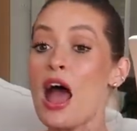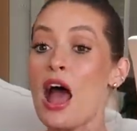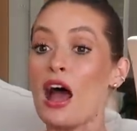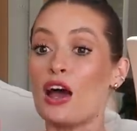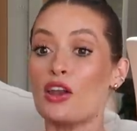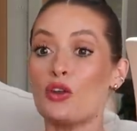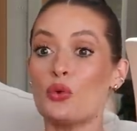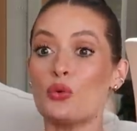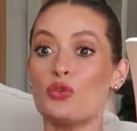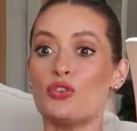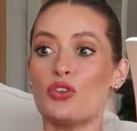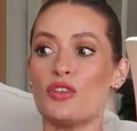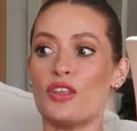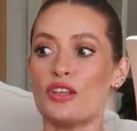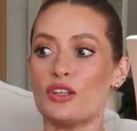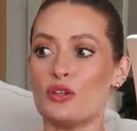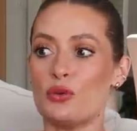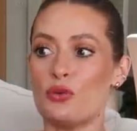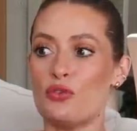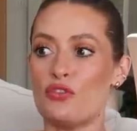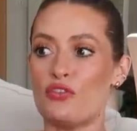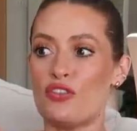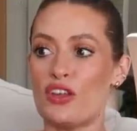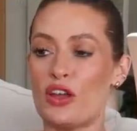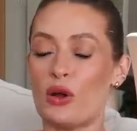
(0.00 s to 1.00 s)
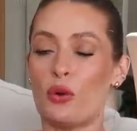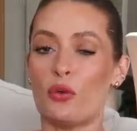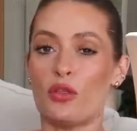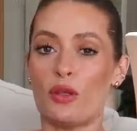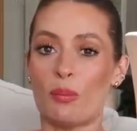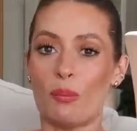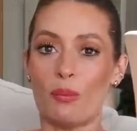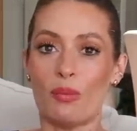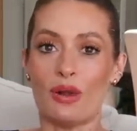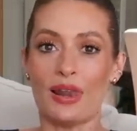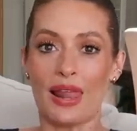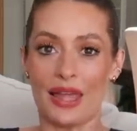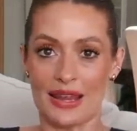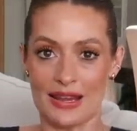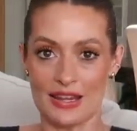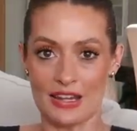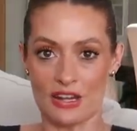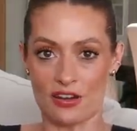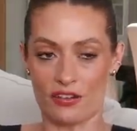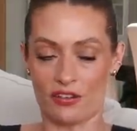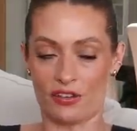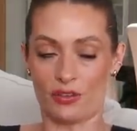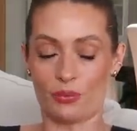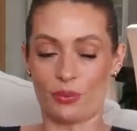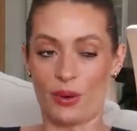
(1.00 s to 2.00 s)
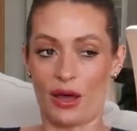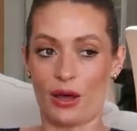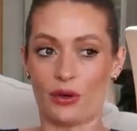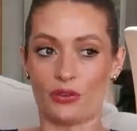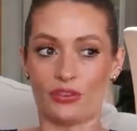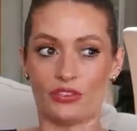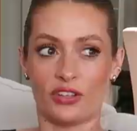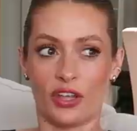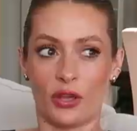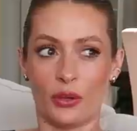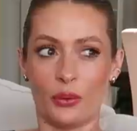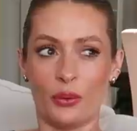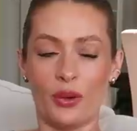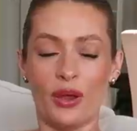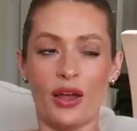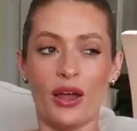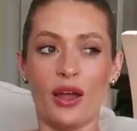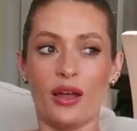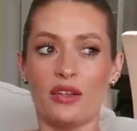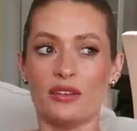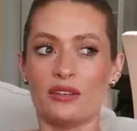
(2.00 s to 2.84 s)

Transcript: and also that you feel them later as well so